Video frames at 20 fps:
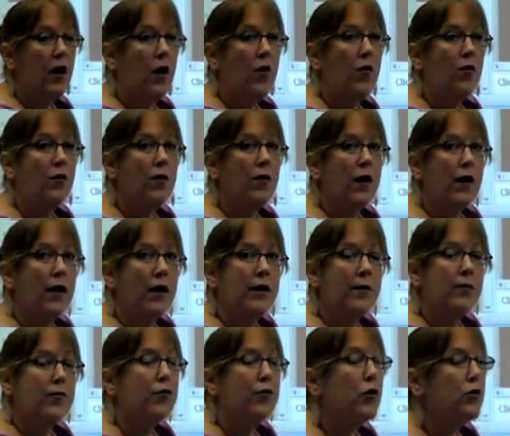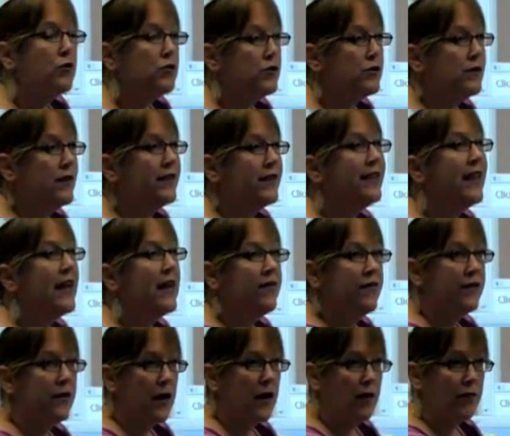an approach that they
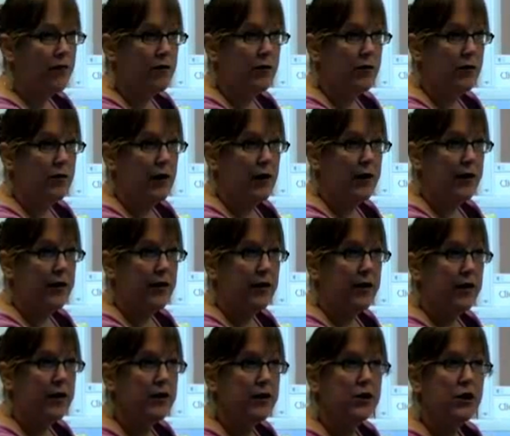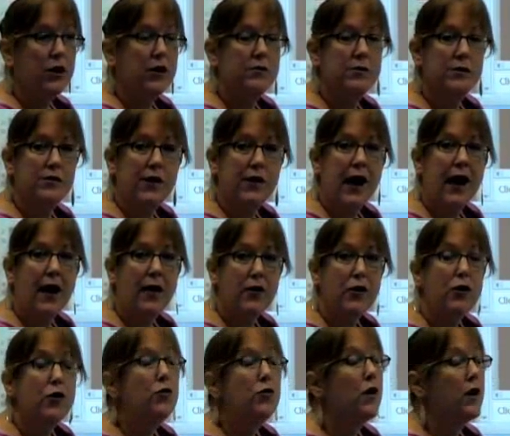feel comfortable with in terms of how
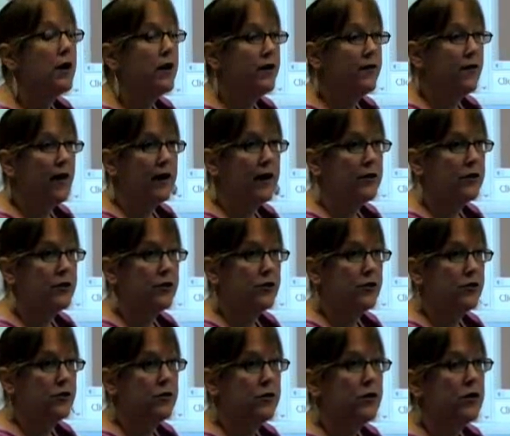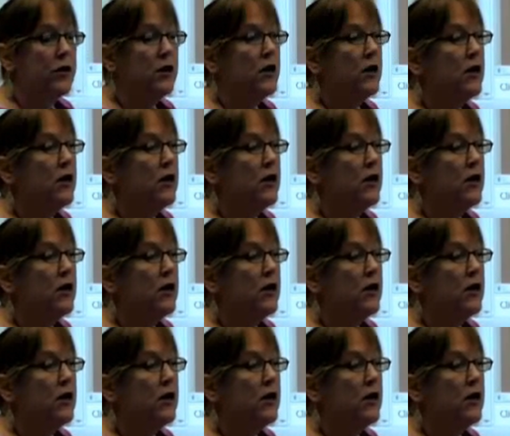you want to advise students.